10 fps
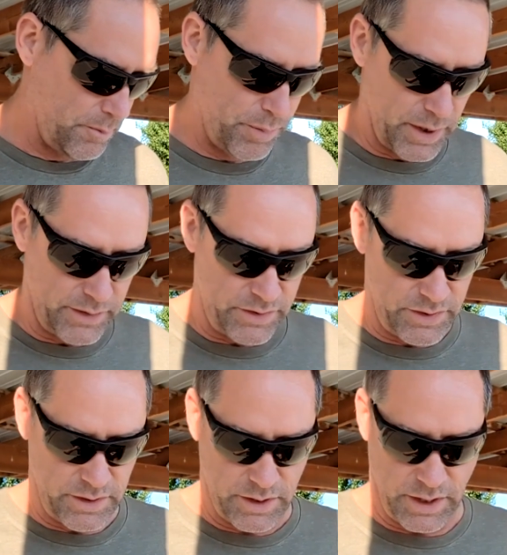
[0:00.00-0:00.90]
But
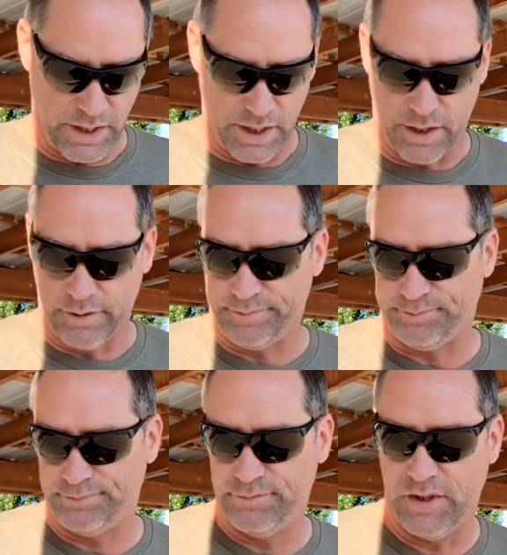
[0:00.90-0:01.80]
again,
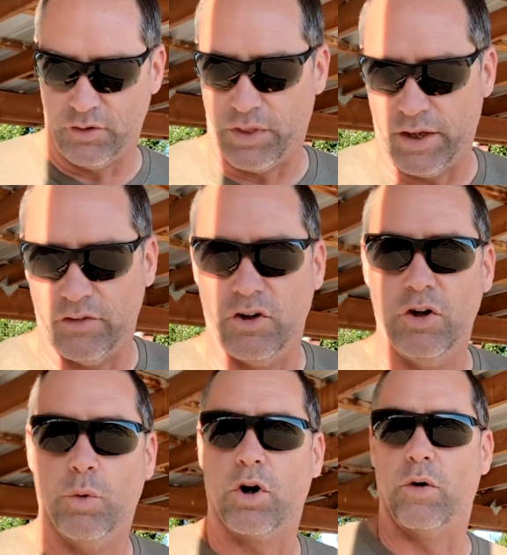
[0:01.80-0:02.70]
these are things that
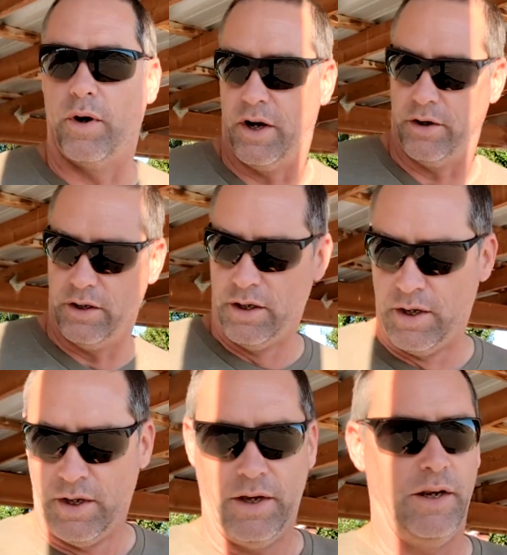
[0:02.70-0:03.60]
you work around.
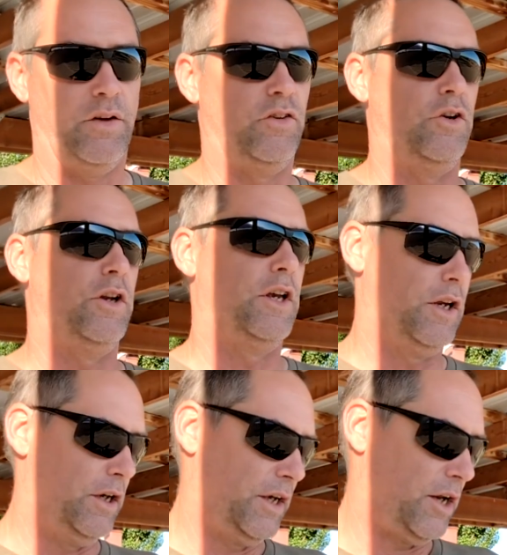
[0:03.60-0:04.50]
It doesn't do you any
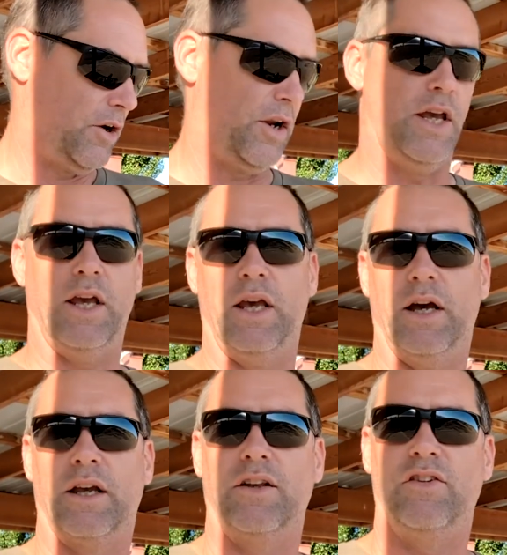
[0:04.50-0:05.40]
good to carry
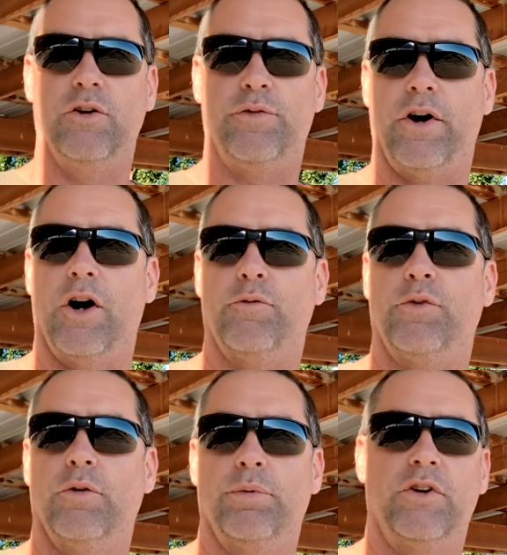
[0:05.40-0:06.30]
a concealed firearm
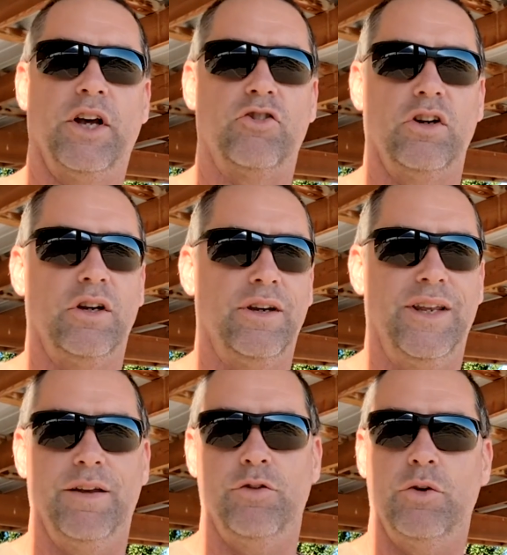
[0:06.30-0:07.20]
for protection
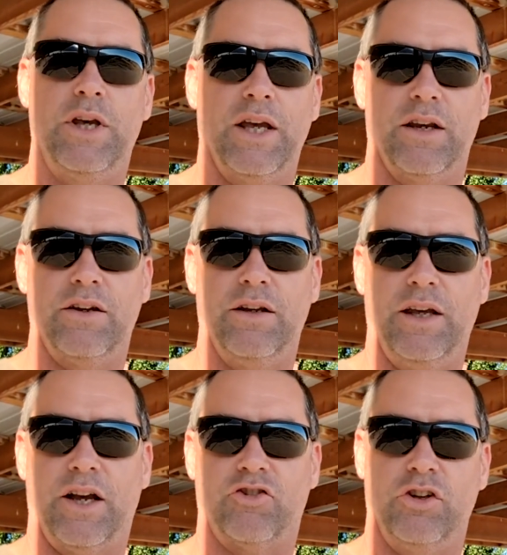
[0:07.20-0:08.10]
if you can't
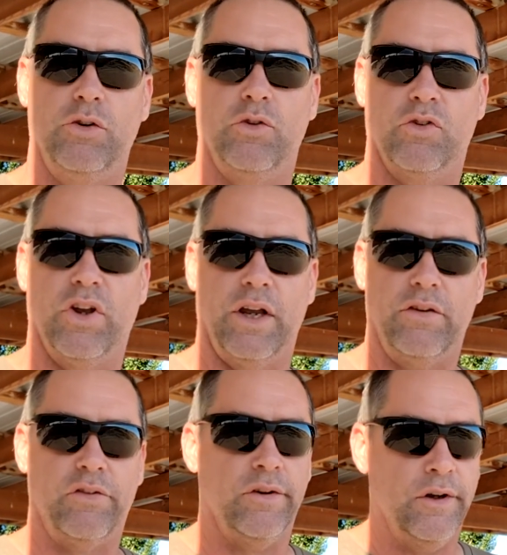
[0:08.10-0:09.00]
actually use your
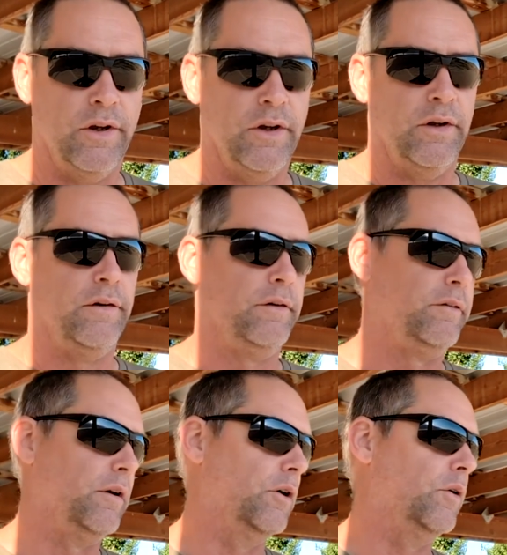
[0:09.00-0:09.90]
sights.
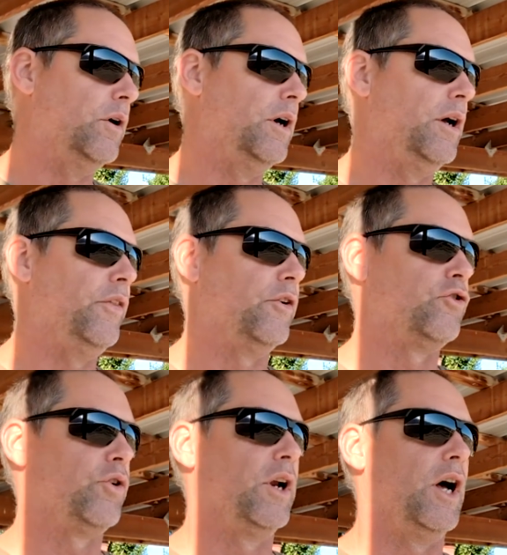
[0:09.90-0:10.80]
So there's
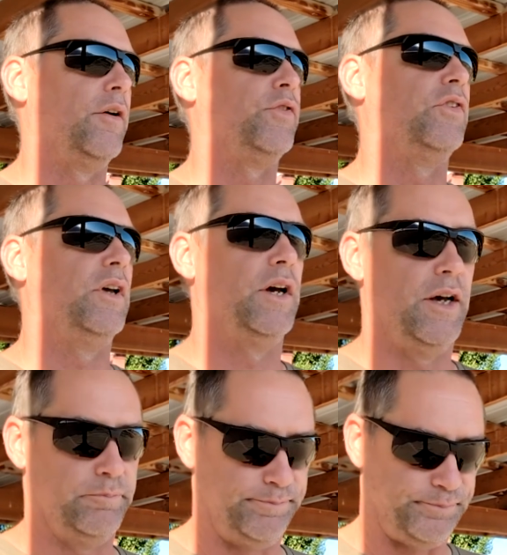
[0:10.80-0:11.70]
trade-offs.
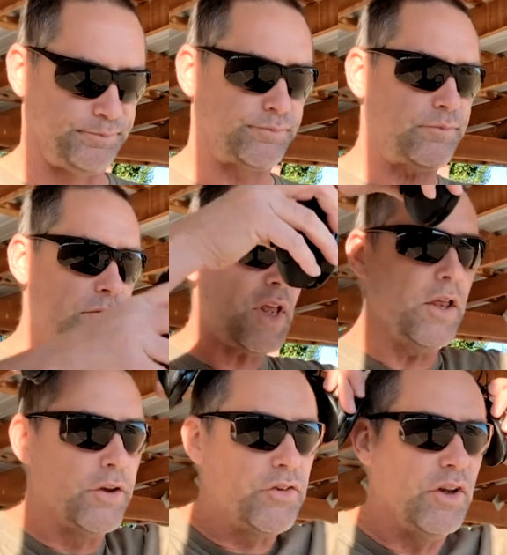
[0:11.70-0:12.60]

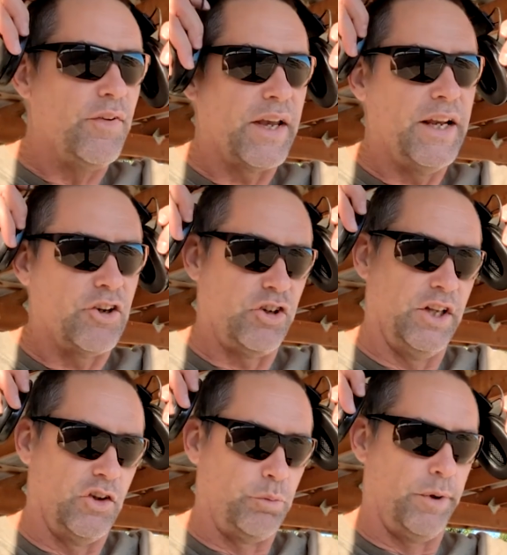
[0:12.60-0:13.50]
Let's see if I can actually
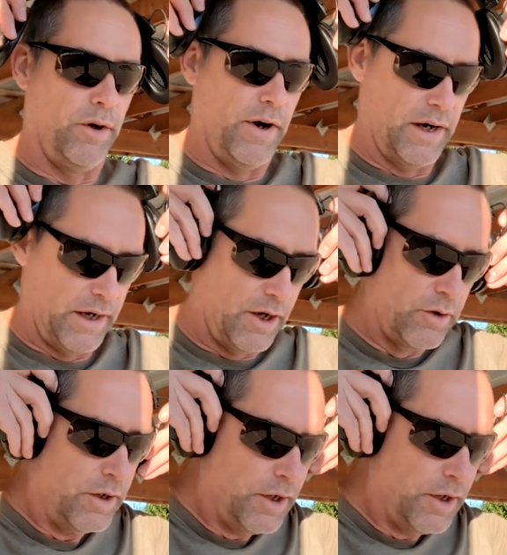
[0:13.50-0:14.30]
hit this plate rack now.